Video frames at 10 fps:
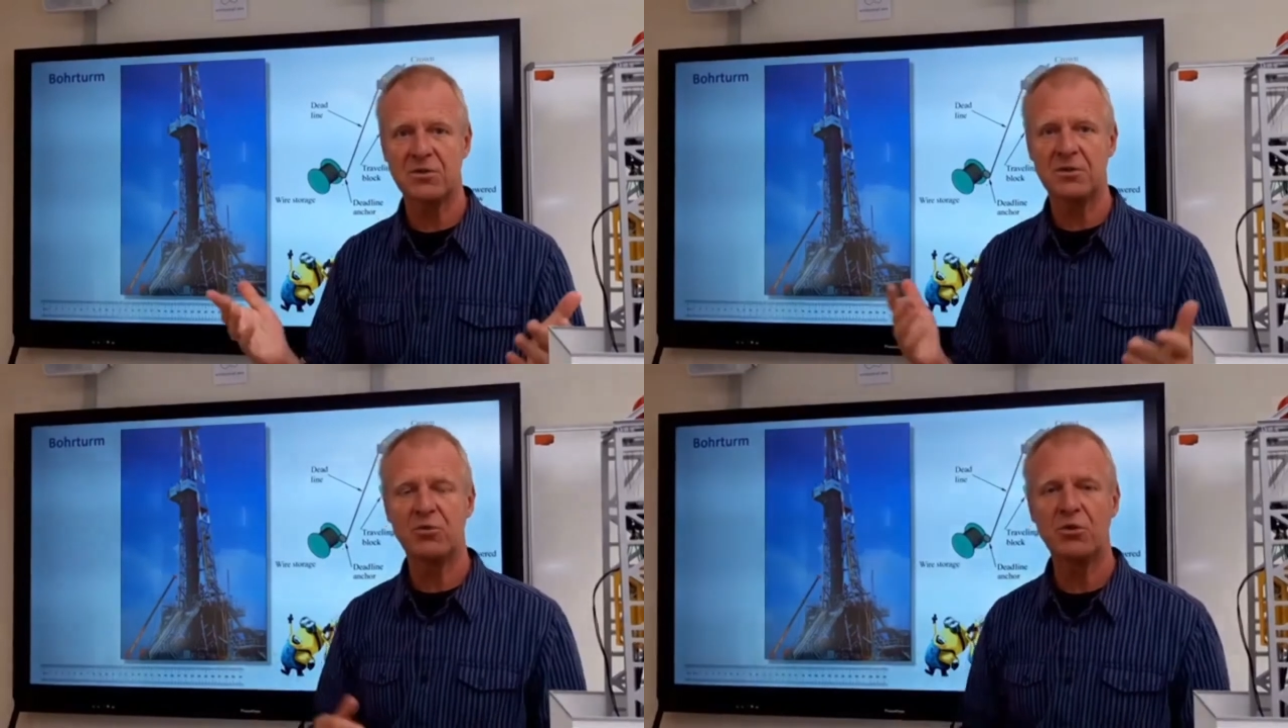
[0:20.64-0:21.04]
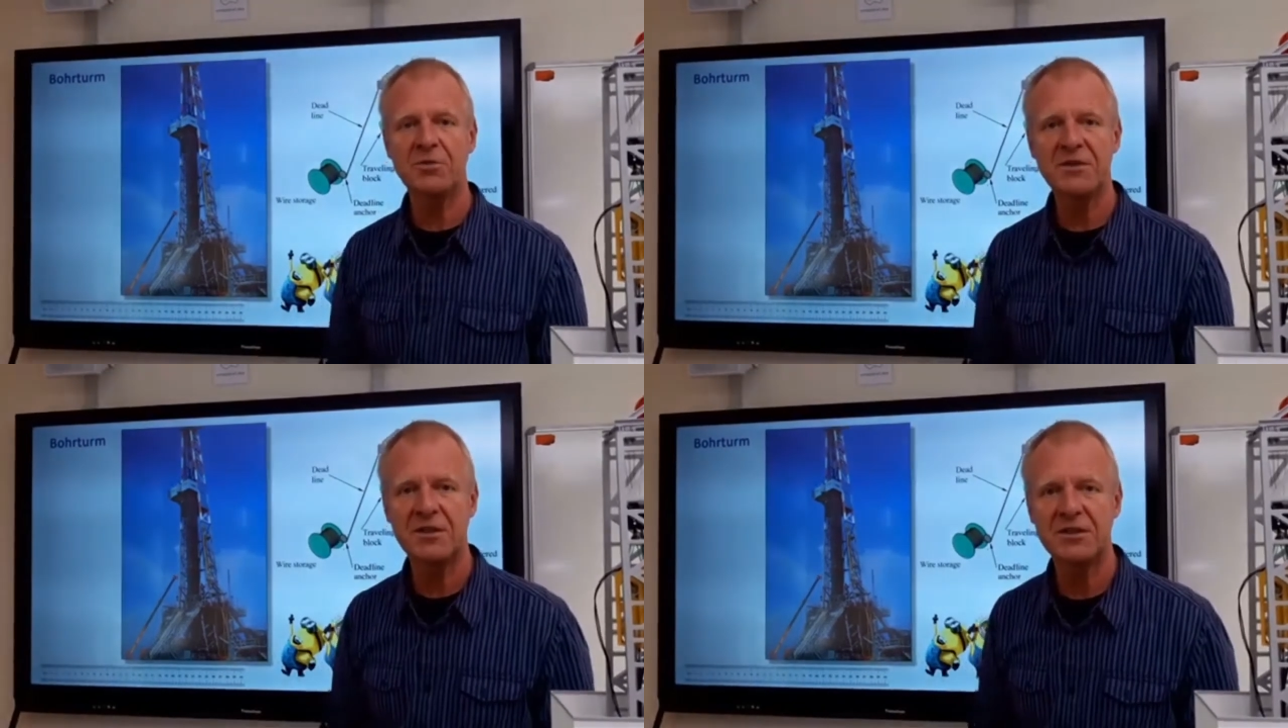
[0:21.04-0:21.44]
which is
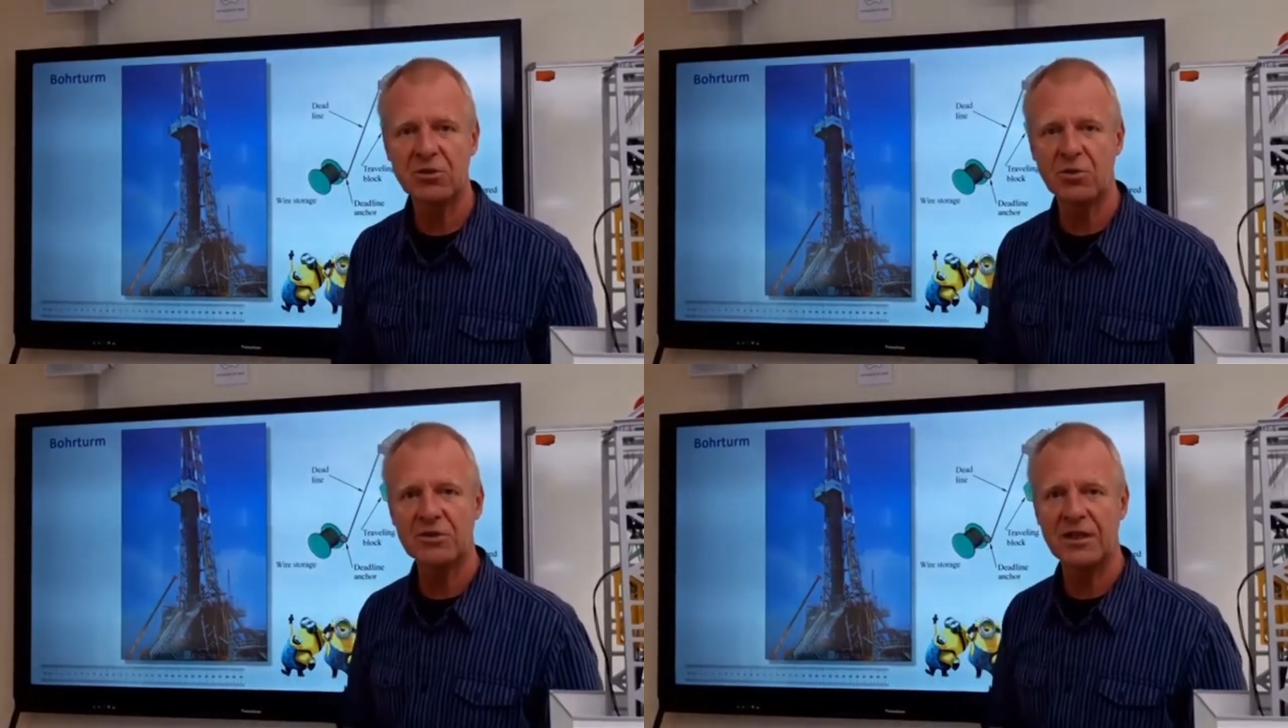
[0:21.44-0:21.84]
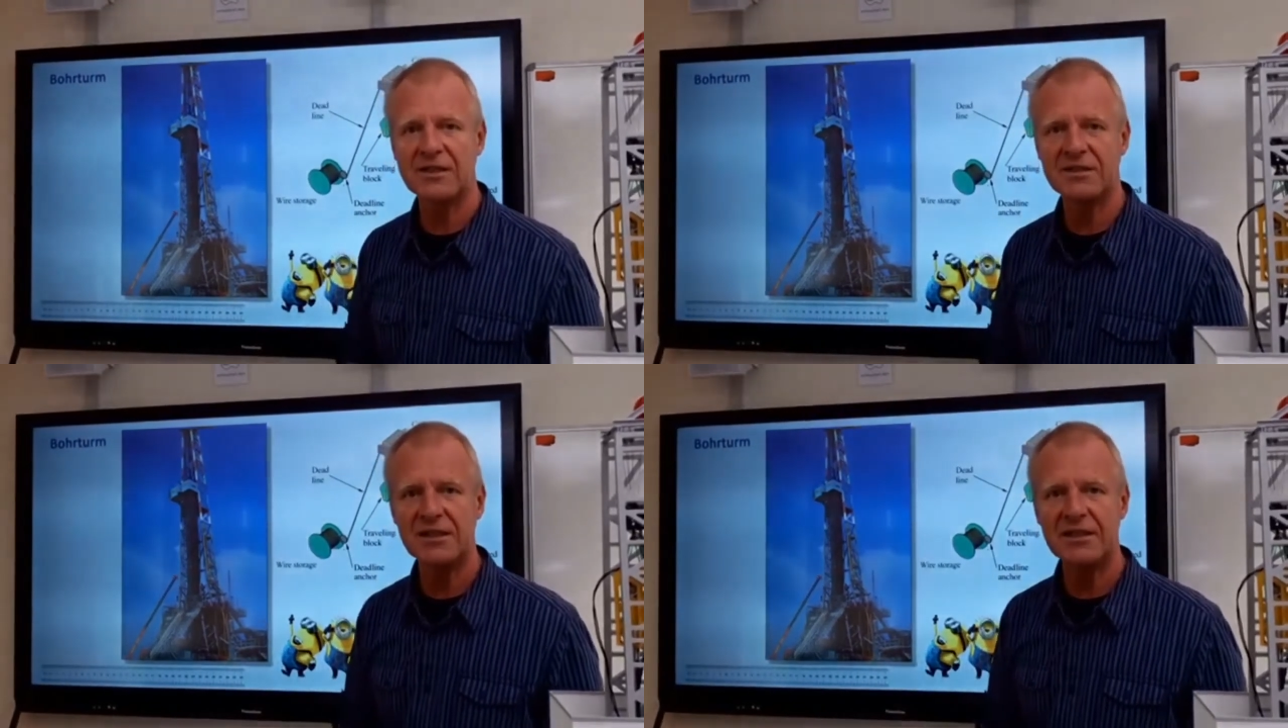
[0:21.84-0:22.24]
the length of a ruler.
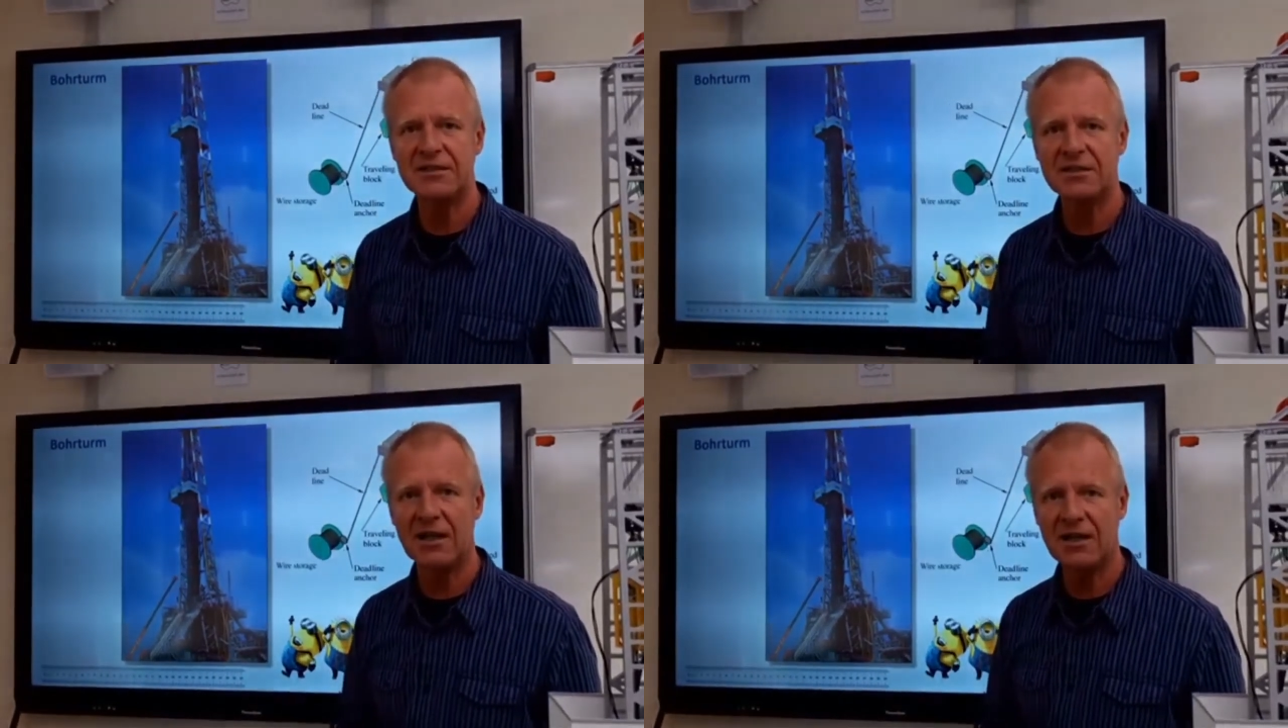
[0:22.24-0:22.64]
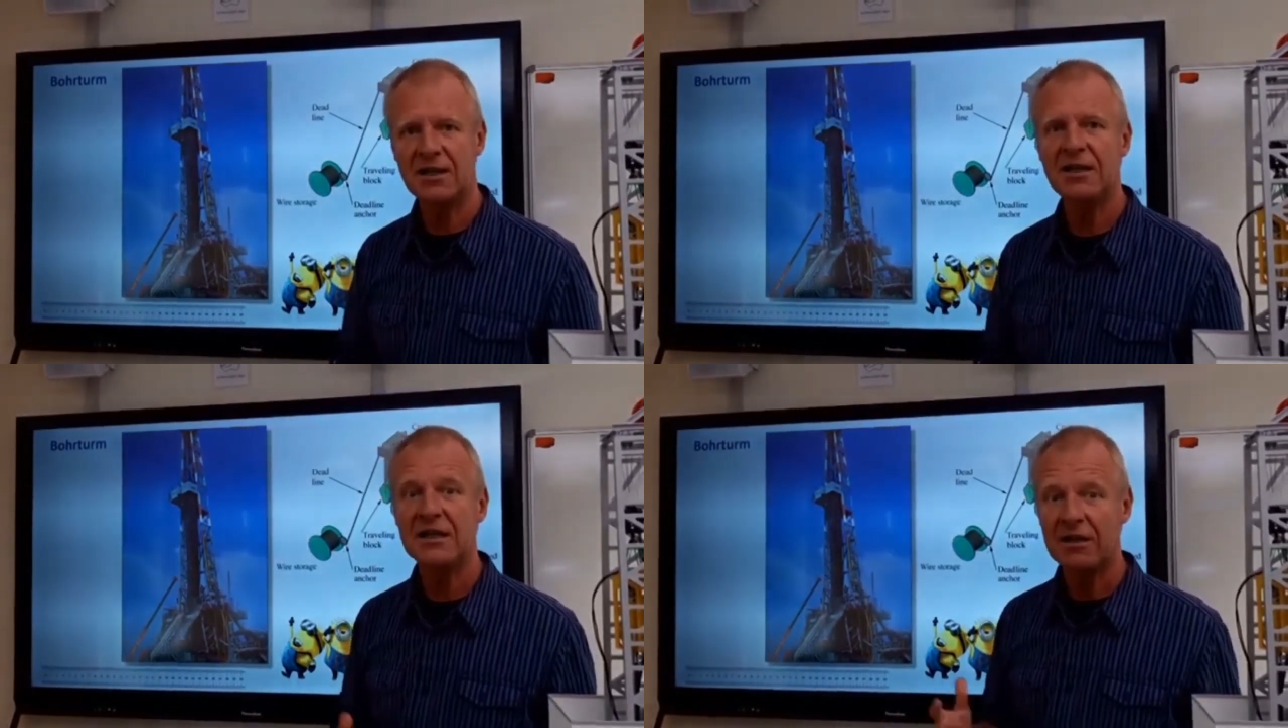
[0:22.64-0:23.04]
So why do you need such a
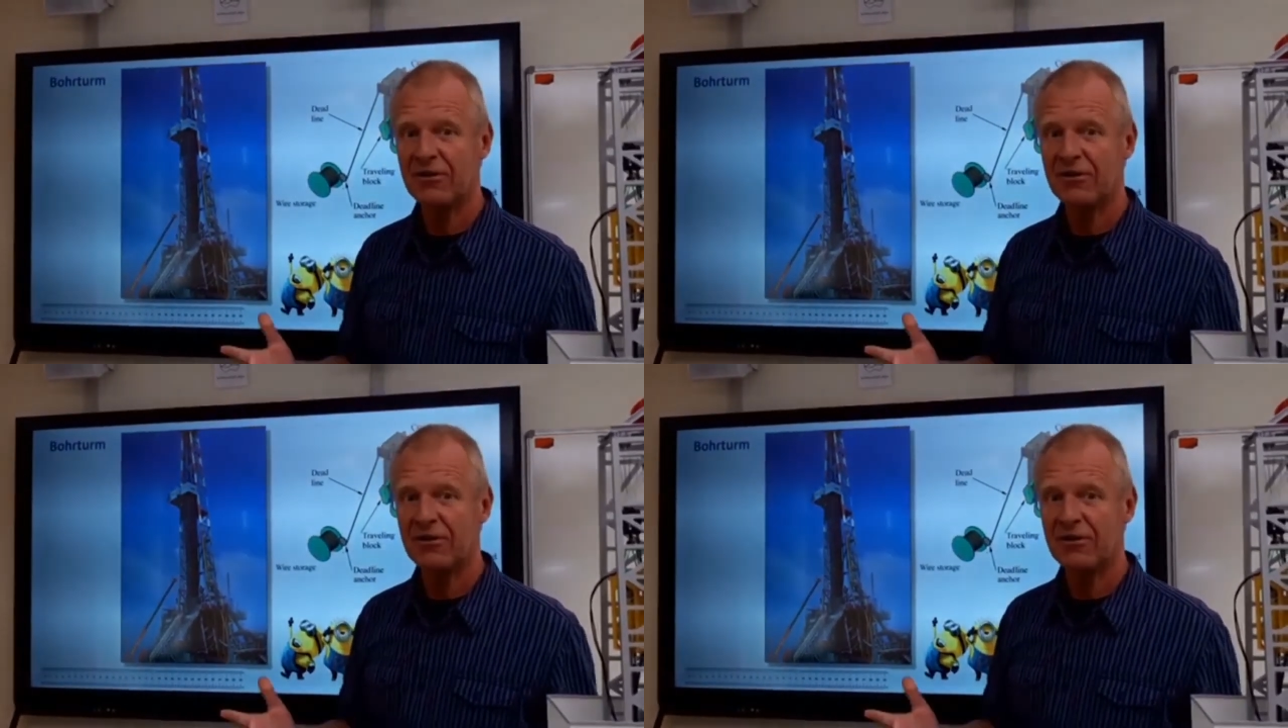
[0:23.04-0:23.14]
huge